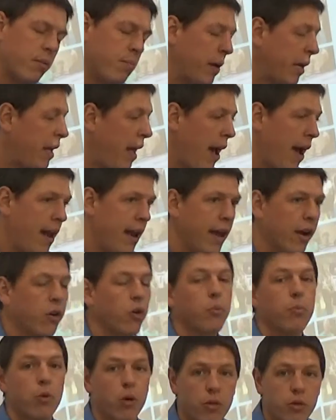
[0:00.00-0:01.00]
mechanic
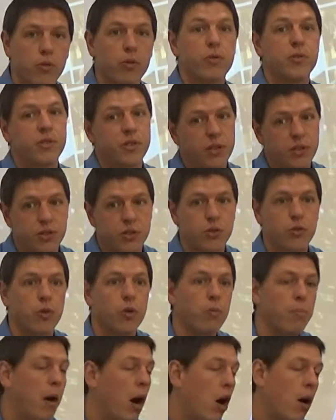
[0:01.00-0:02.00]
or brother or sister
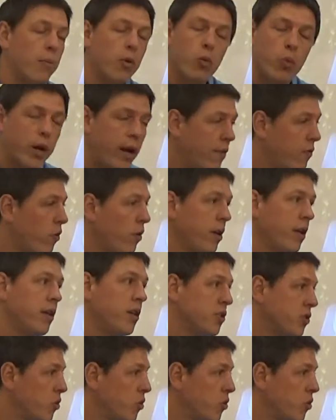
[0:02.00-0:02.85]
or mom or whatever it is.